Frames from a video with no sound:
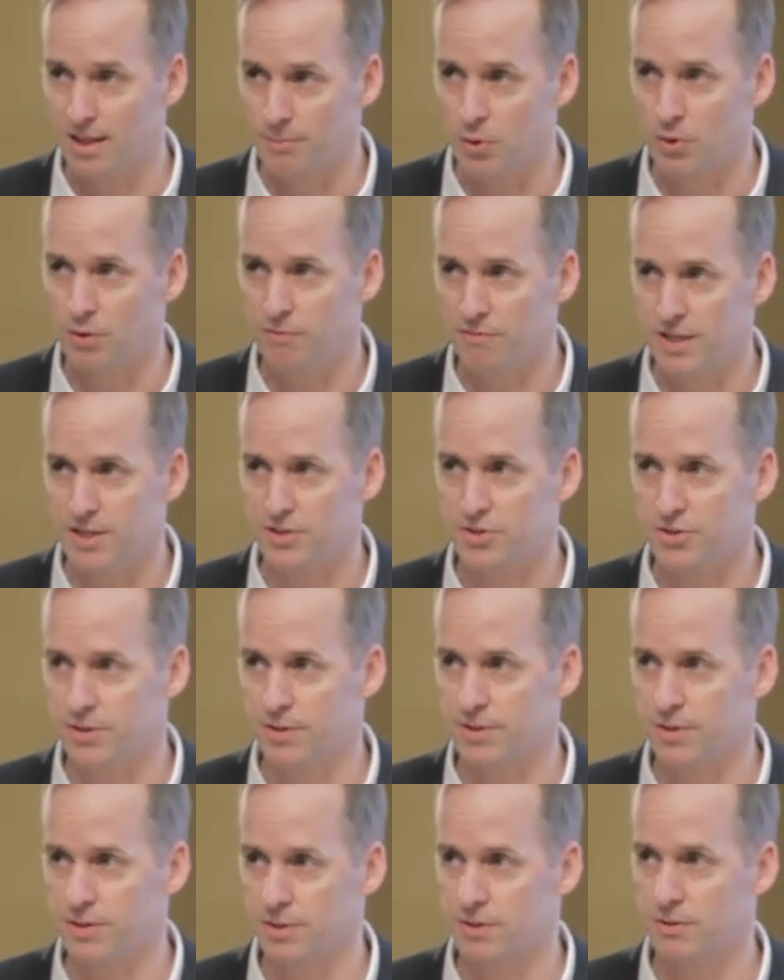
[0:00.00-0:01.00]

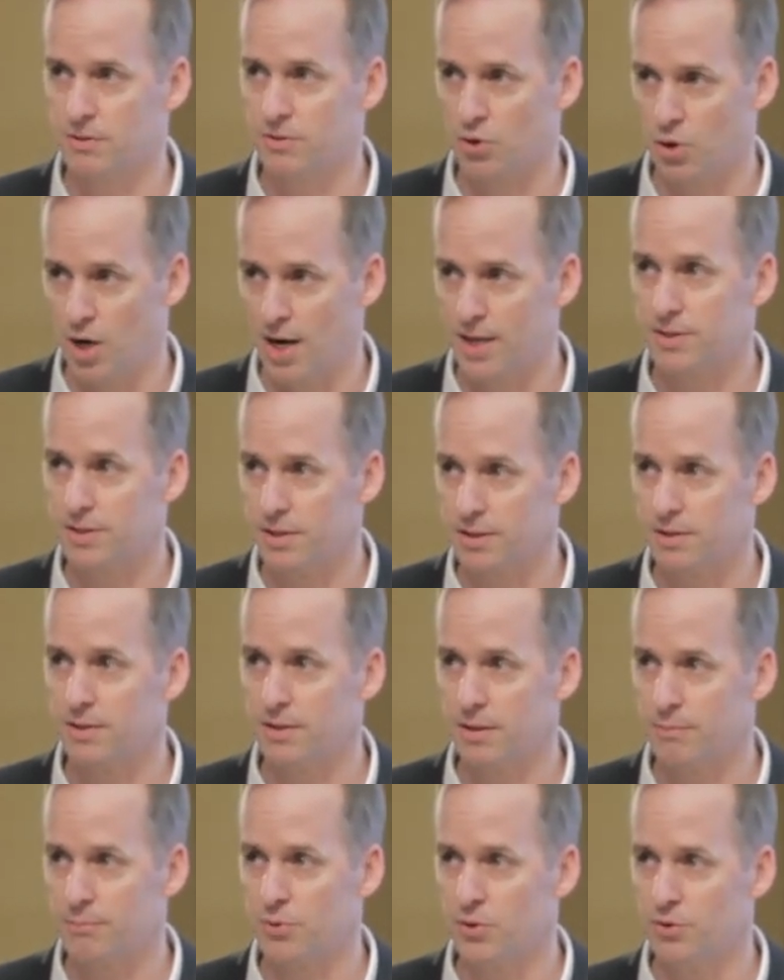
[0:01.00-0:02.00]
motivation to correct it,
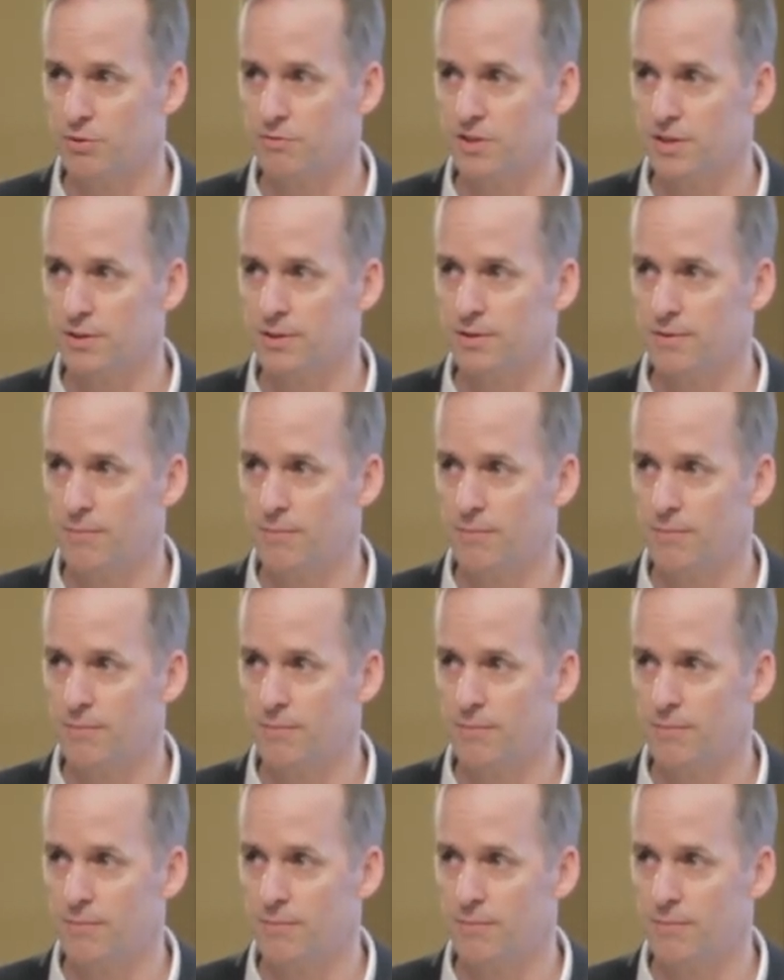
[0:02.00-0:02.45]
and improve it.